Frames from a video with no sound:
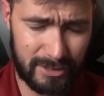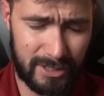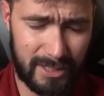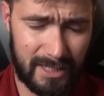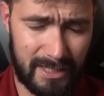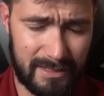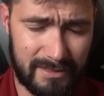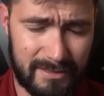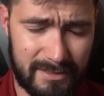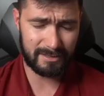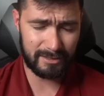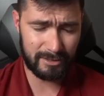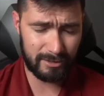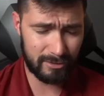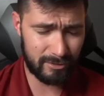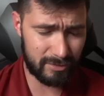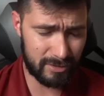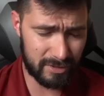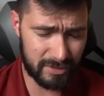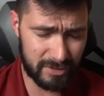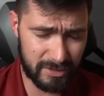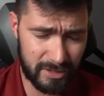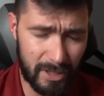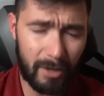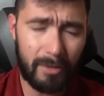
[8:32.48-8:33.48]
chest, and you
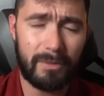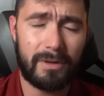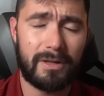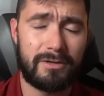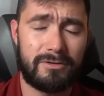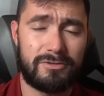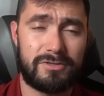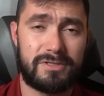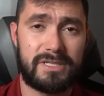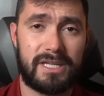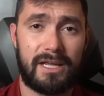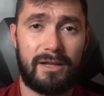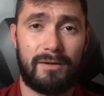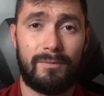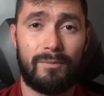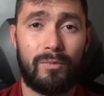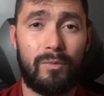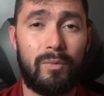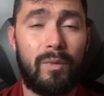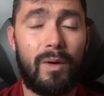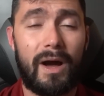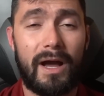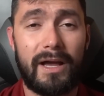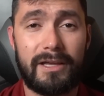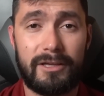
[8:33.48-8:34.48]
just don't understand
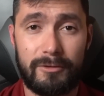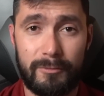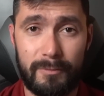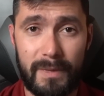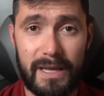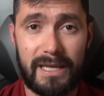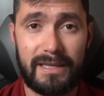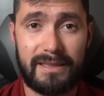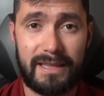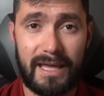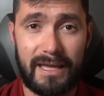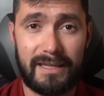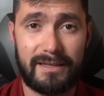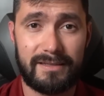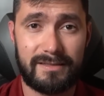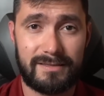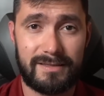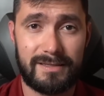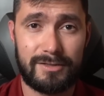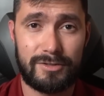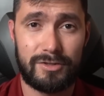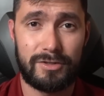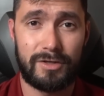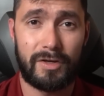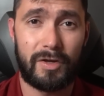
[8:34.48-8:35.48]
why you made that
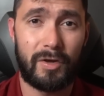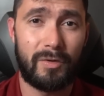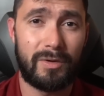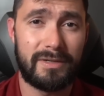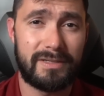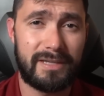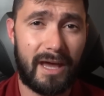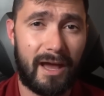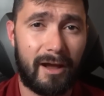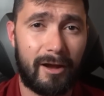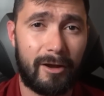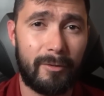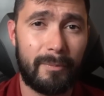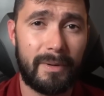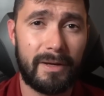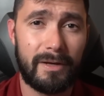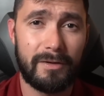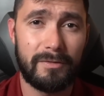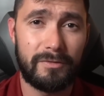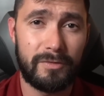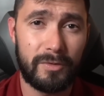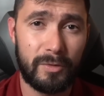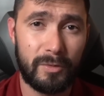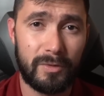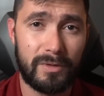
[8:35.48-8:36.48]
decision to go to Taco
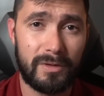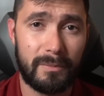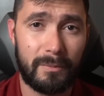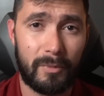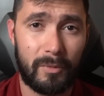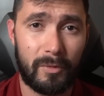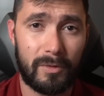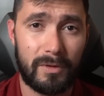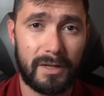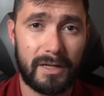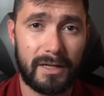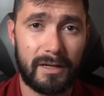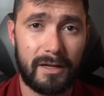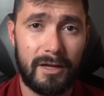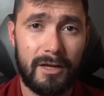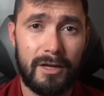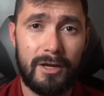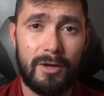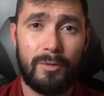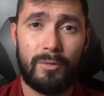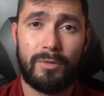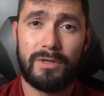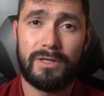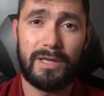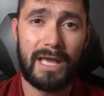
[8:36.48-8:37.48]
Bell at 2 in the morning
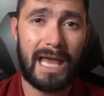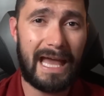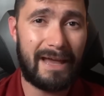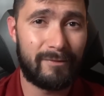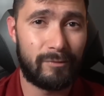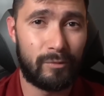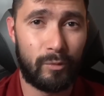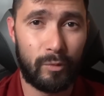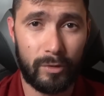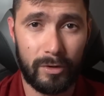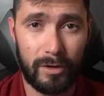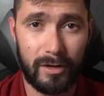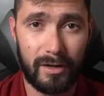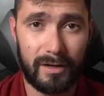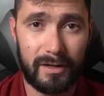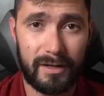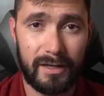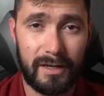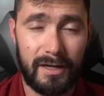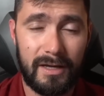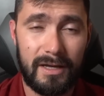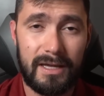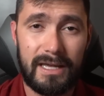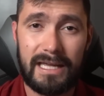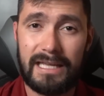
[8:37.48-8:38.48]
when you have work
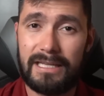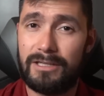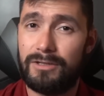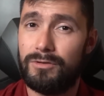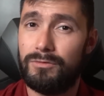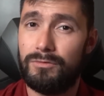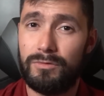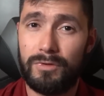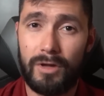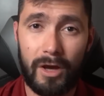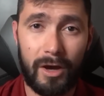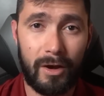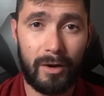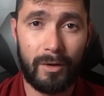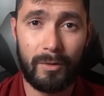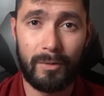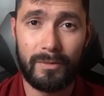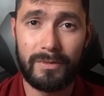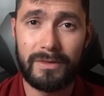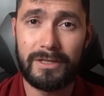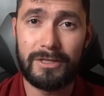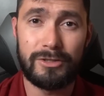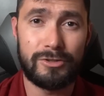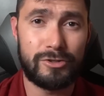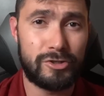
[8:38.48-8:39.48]
and you
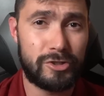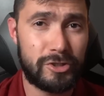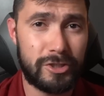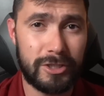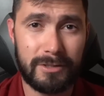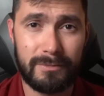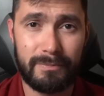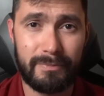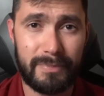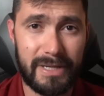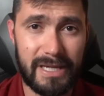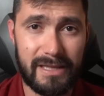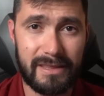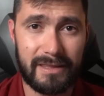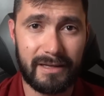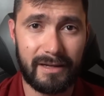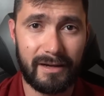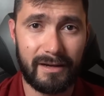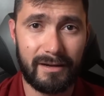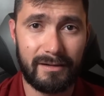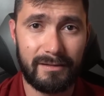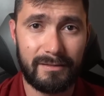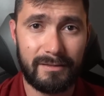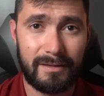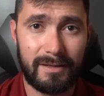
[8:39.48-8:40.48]
know that you shouldn't be
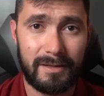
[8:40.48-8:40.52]
there.